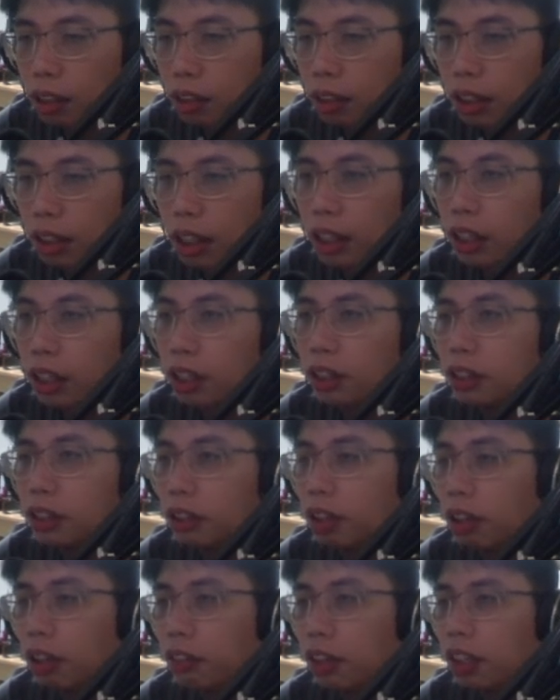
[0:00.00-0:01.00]
here. So I
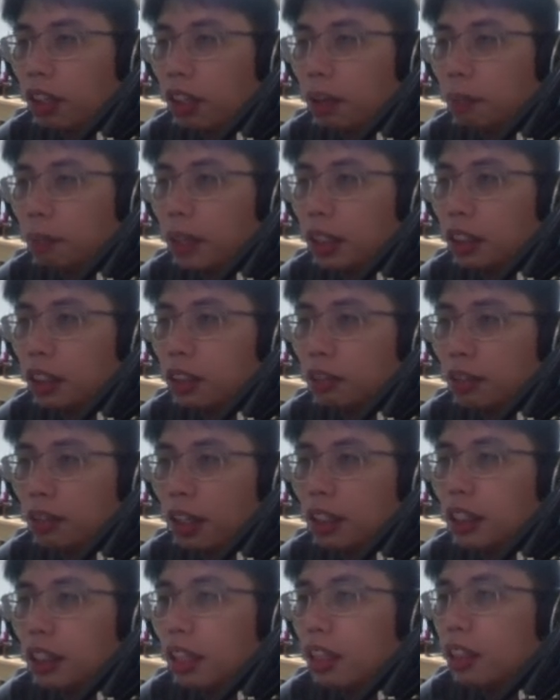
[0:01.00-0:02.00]
will update this one.
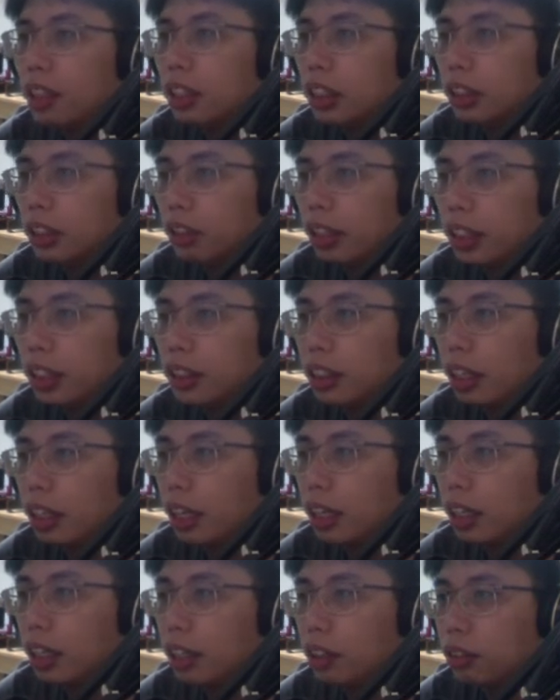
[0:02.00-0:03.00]
So let's
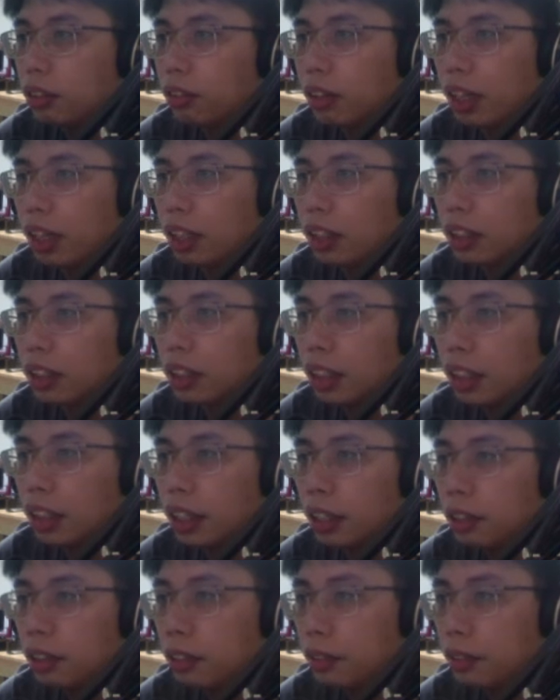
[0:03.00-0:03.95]
try to run this again.